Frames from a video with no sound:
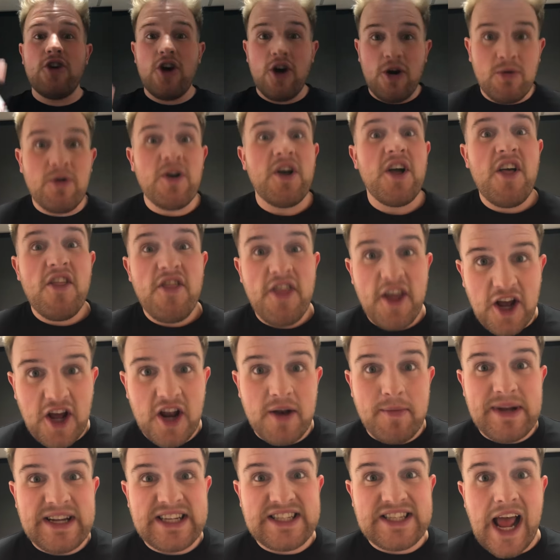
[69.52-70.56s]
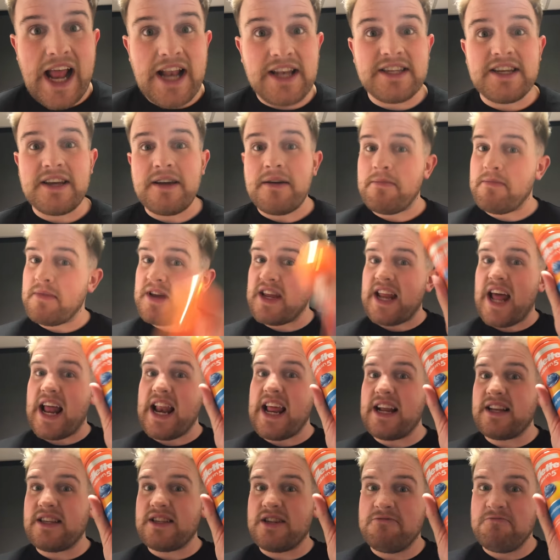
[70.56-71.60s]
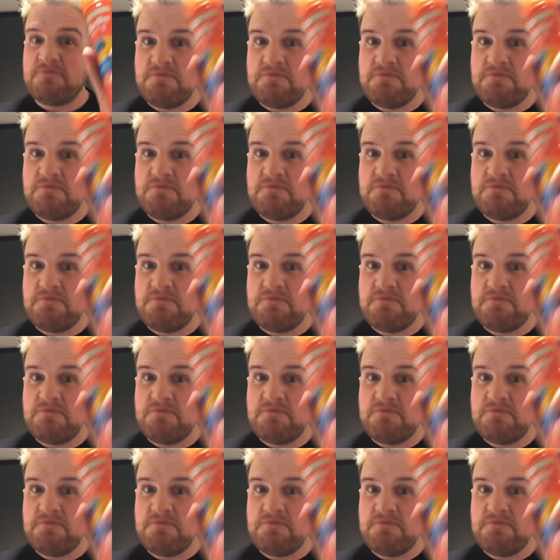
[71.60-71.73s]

know they're gonna be Santa. Me and Elliot,